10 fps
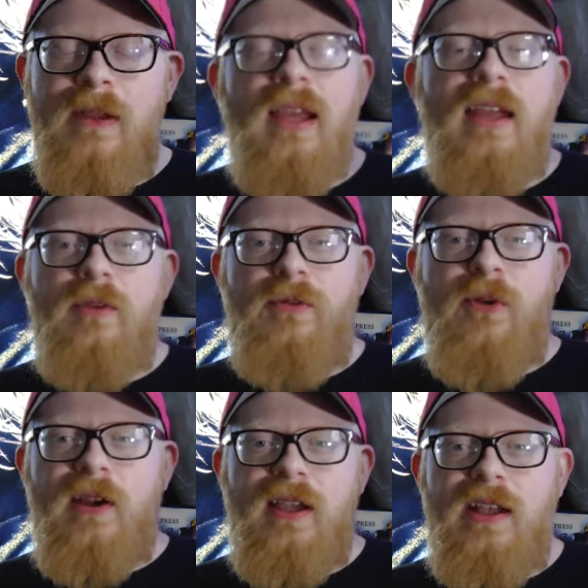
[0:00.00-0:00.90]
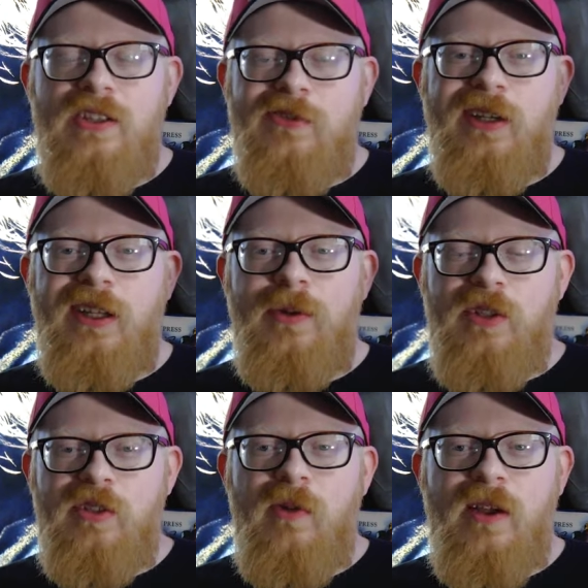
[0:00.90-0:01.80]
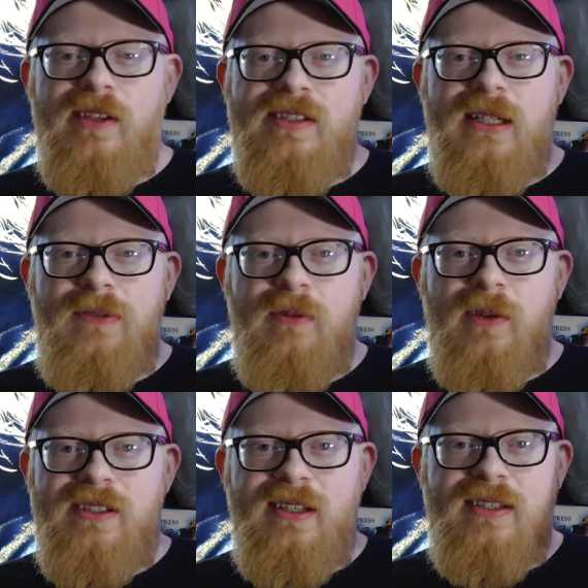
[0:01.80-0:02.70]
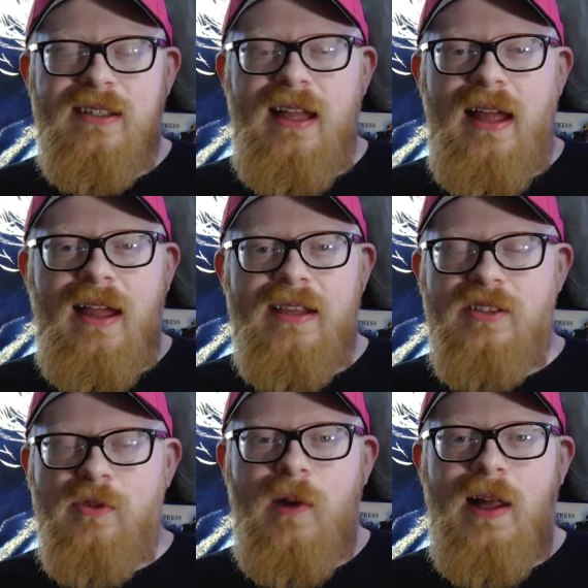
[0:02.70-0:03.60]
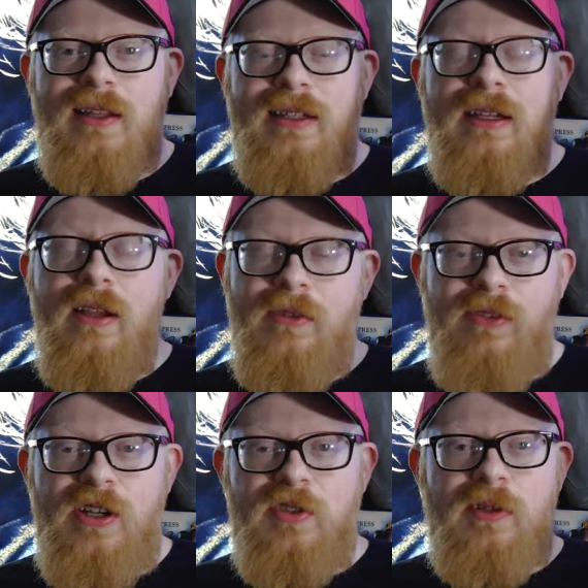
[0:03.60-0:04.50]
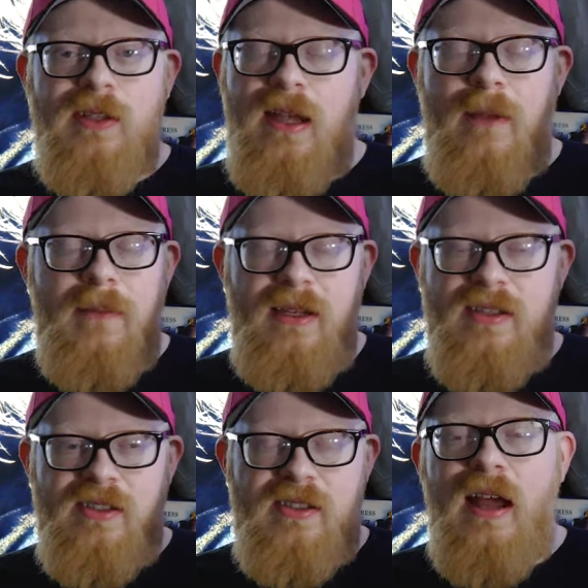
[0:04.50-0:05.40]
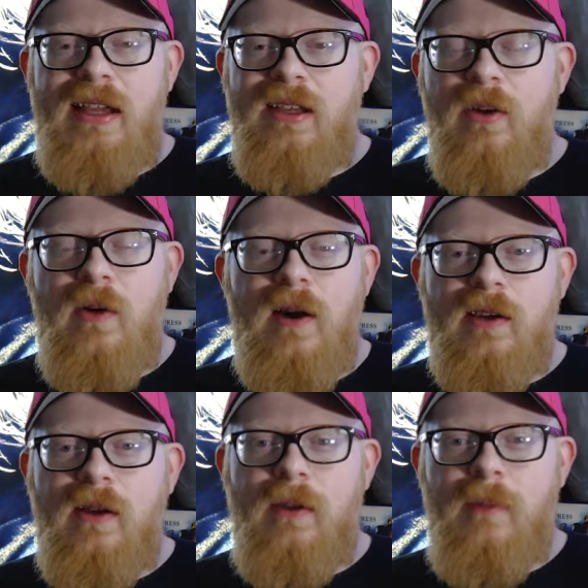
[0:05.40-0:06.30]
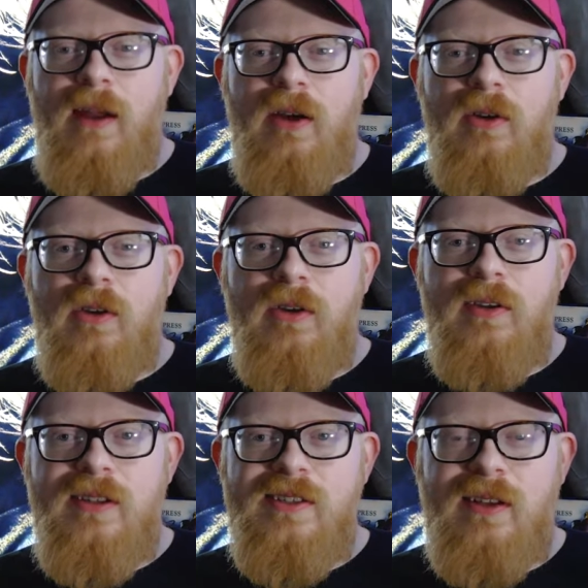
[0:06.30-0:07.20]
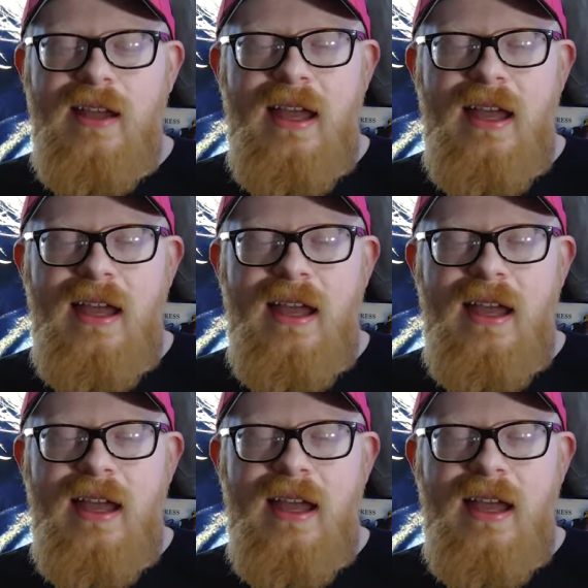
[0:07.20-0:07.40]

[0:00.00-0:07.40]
And the 4K is really what you want to see if you want to see this in the highest quality visually. I mean, it's just, I can go on and on about how good this look.